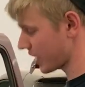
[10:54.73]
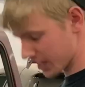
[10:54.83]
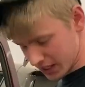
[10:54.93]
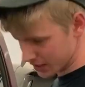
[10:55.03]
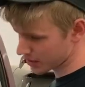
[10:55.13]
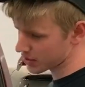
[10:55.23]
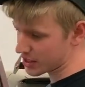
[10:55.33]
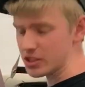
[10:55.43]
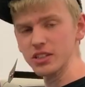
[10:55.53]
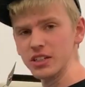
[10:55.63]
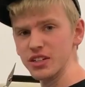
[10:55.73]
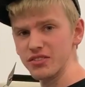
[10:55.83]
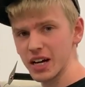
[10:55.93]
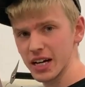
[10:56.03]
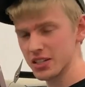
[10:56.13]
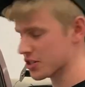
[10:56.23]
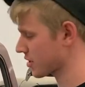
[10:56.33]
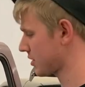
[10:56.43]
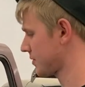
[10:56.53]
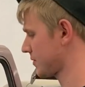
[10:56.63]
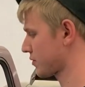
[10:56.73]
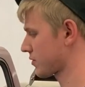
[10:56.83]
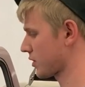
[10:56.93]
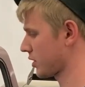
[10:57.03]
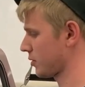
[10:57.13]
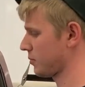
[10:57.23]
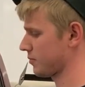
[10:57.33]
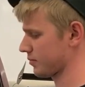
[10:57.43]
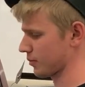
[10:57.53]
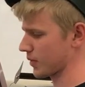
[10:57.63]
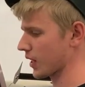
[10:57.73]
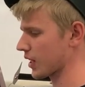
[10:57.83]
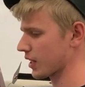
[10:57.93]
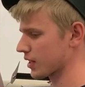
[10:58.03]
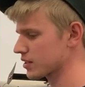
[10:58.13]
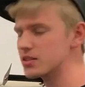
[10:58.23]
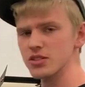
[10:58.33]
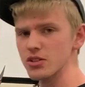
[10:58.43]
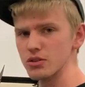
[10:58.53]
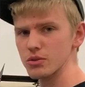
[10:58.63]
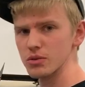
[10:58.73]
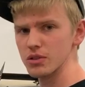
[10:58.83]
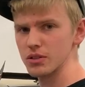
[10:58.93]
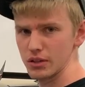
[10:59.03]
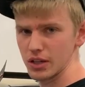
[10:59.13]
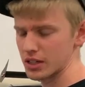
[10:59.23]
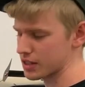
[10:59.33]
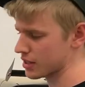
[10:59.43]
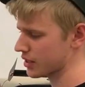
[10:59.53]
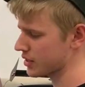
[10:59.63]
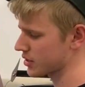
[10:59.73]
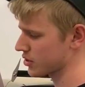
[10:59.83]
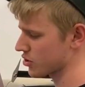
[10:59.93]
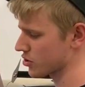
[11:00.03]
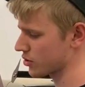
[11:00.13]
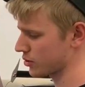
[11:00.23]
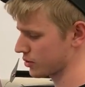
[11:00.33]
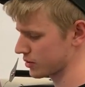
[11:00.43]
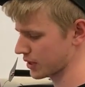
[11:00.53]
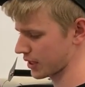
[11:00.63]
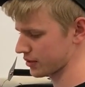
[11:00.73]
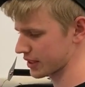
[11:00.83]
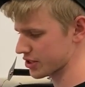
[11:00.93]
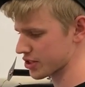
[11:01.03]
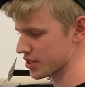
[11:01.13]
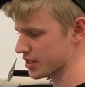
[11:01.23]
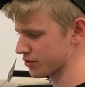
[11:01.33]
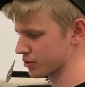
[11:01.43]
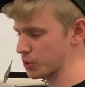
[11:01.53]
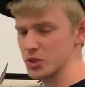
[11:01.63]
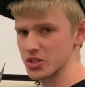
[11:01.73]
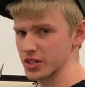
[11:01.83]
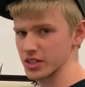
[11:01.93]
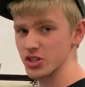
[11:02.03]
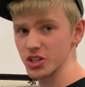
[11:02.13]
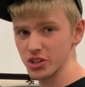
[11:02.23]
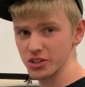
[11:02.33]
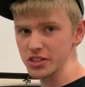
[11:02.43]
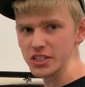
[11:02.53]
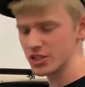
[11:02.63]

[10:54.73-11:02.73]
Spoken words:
and I deleted the VATs from needing it to not needing it. So now let's see if it was a security